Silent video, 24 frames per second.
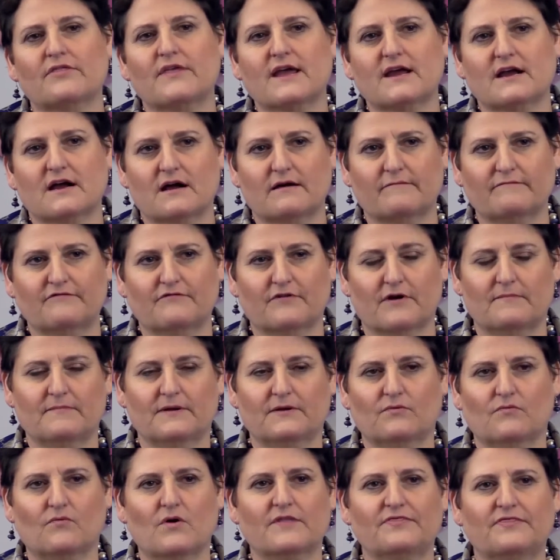they come from
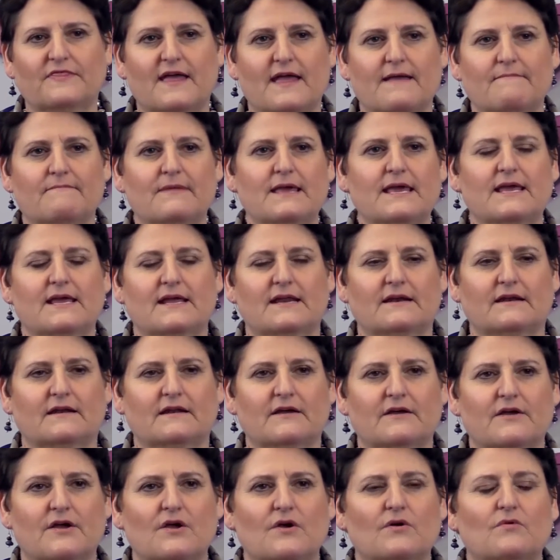and what they mean,
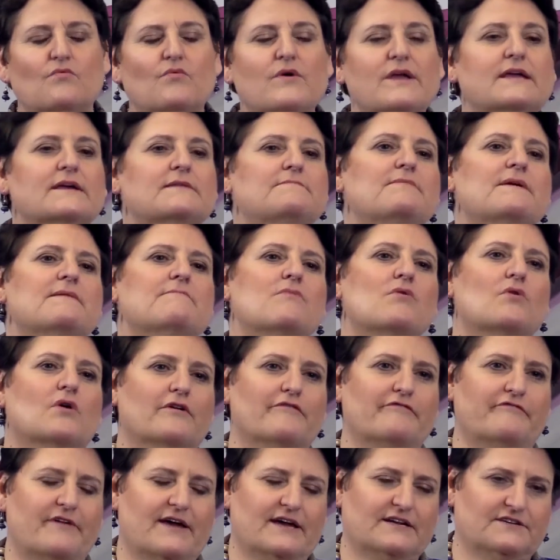we can be more
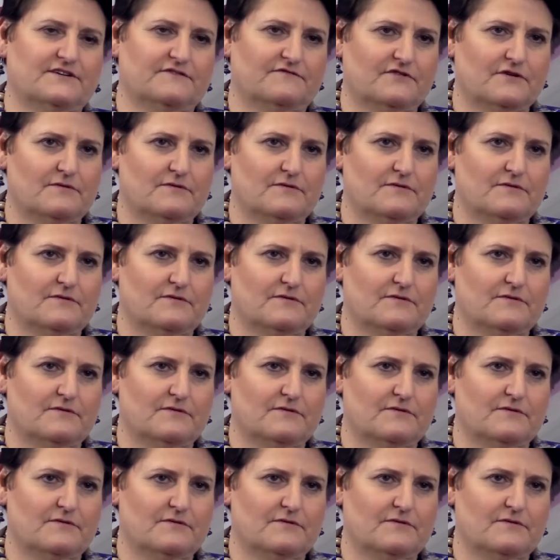effective